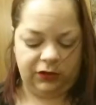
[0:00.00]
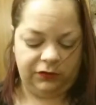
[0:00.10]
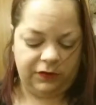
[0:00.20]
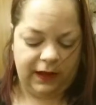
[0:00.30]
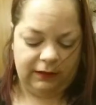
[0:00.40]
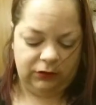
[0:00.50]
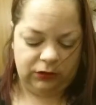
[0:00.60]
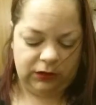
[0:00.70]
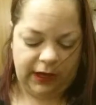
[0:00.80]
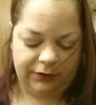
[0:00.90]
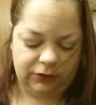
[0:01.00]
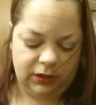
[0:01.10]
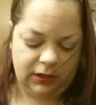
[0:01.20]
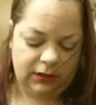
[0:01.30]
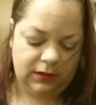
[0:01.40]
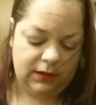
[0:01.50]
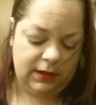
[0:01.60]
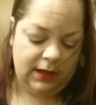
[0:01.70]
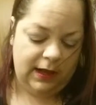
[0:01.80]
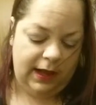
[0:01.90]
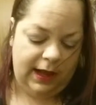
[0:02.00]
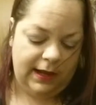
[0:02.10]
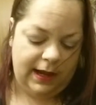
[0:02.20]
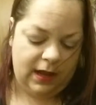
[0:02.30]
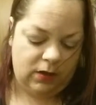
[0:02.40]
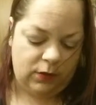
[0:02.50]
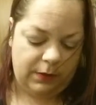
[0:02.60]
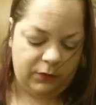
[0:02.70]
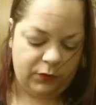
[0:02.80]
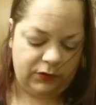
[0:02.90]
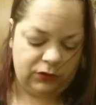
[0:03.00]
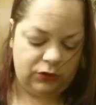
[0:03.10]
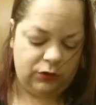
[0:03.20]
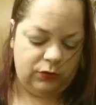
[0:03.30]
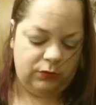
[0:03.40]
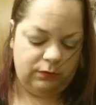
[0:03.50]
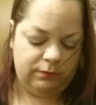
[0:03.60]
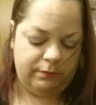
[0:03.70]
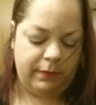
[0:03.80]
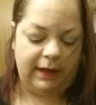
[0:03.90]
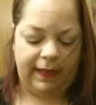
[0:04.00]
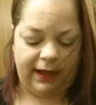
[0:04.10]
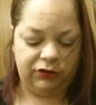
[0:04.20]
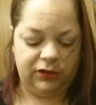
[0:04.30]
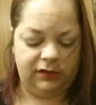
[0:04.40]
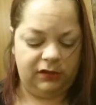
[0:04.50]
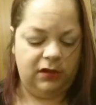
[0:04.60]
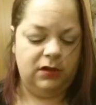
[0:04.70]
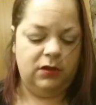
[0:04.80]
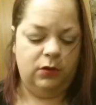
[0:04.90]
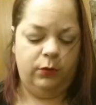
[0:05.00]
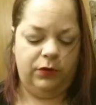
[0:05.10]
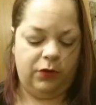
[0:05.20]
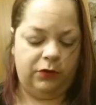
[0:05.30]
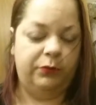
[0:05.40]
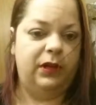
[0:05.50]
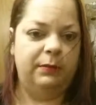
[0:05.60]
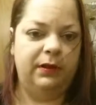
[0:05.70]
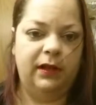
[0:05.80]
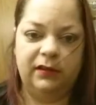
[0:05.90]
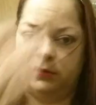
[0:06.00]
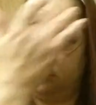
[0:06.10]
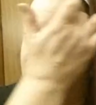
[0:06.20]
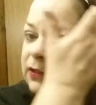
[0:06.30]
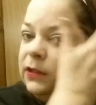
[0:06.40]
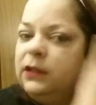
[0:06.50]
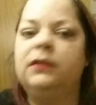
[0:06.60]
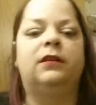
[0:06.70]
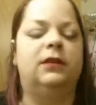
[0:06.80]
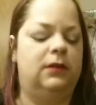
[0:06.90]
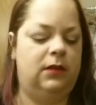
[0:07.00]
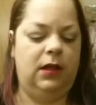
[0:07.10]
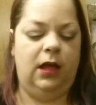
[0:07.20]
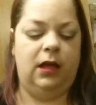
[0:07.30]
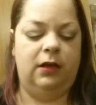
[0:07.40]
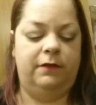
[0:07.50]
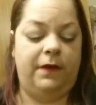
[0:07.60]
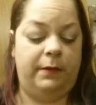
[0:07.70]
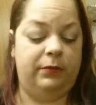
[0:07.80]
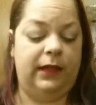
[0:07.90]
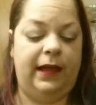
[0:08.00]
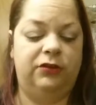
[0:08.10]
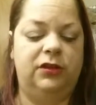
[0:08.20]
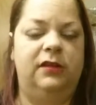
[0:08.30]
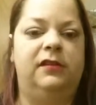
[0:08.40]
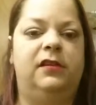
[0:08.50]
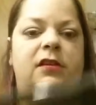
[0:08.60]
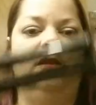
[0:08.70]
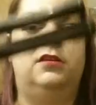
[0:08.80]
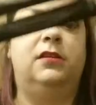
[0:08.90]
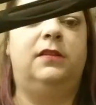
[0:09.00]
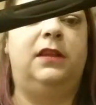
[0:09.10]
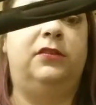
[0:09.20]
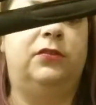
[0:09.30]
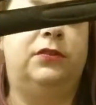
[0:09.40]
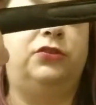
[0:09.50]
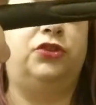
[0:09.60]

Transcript: just for that little liner look. And now I'm going to do my lashes with our 3D Plus fiber lashes. These are the